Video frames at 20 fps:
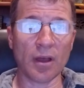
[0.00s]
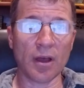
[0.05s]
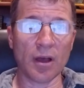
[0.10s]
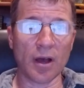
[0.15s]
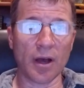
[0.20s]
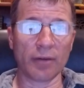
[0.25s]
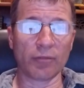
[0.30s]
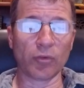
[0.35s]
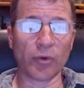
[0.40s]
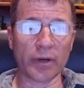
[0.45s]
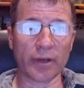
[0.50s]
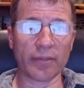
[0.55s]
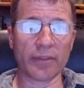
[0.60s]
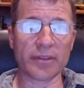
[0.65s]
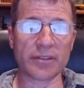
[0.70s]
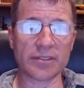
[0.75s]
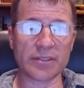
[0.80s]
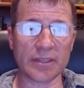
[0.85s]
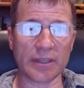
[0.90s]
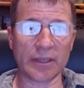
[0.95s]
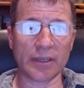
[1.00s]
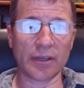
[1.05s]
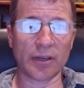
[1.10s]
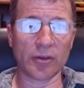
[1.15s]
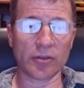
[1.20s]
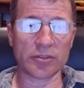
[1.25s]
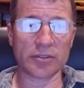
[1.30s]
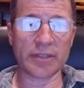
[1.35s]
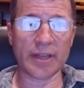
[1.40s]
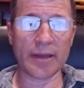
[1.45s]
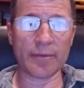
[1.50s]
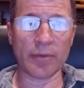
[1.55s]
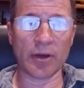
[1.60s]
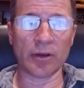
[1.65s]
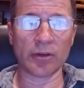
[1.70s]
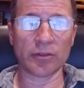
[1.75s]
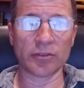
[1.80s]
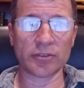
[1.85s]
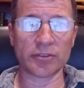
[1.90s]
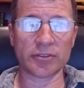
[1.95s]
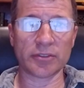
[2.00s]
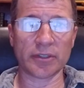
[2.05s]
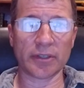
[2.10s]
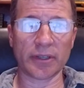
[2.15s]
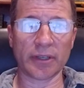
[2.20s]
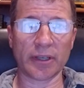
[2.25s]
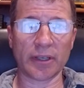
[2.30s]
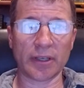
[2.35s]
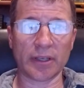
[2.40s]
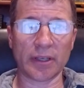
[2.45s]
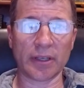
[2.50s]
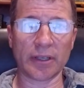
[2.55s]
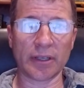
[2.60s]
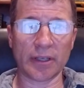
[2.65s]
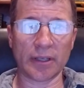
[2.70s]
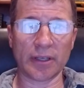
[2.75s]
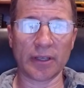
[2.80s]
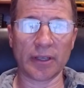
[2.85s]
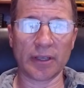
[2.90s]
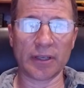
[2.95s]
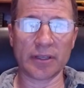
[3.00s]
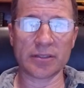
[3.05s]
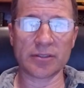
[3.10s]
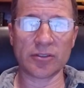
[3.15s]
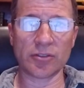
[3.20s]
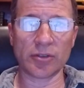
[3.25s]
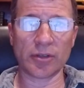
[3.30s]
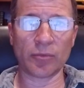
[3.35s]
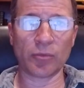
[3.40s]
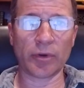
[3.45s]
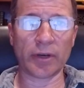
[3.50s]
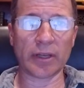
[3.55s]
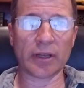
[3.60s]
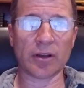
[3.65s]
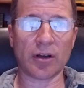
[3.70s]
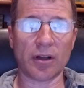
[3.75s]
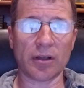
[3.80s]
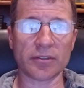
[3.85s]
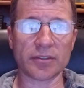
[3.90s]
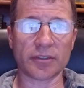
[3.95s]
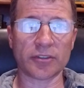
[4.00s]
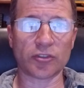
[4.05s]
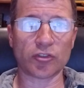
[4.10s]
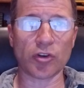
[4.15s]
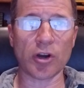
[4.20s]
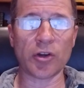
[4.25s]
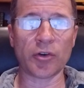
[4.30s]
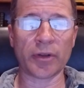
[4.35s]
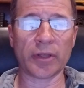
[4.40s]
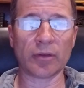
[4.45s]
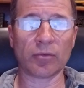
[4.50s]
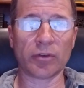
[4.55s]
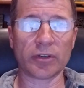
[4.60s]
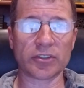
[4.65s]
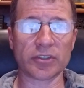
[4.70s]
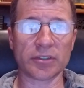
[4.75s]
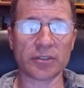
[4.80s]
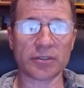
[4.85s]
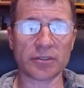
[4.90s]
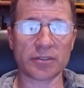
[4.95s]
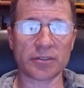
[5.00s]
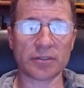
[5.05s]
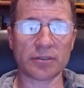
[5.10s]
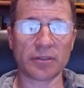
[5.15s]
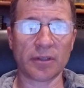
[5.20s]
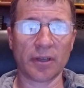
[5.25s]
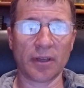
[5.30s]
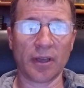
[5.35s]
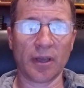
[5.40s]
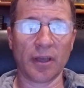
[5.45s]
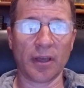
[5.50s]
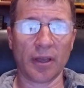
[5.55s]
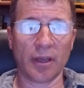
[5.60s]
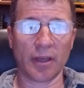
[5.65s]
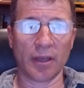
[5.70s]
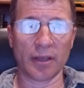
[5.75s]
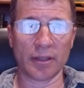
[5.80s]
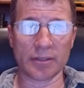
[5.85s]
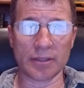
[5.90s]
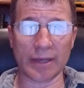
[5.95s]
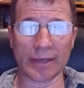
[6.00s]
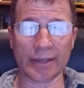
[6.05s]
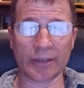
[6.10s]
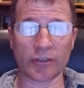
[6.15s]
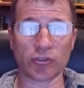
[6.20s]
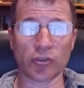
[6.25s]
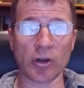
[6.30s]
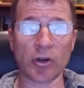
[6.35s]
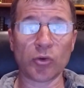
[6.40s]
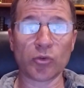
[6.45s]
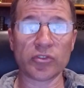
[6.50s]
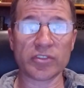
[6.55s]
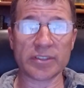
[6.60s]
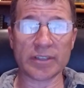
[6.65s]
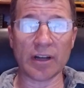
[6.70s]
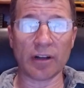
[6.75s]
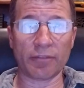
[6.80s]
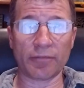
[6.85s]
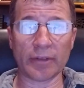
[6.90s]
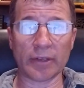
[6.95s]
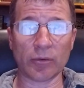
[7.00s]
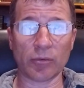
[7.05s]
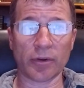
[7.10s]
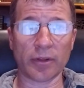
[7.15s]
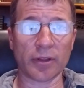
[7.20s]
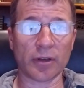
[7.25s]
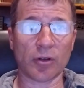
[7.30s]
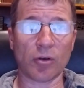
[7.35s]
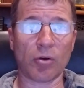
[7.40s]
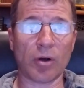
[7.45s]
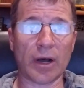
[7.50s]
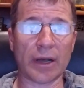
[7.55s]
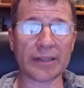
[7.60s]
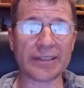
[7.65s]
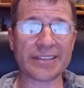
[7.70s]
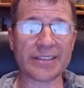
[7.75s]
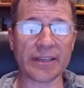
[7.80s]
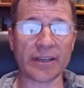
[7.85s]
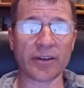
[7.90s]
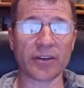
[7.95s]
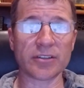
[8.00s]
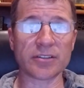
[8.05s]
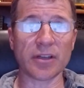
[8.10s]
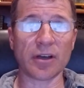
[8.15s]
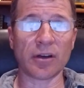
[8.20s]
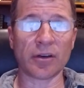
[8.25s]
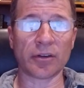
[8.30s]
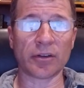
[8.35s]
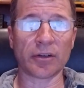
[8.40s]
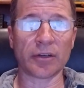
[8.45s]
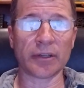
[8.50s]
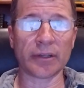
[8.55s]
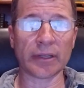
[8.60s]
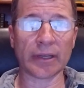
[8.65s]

of one of the CEO's demos, he's doing what he calls a droney, which is, it's like a drone selfie where the quad centers the owner in the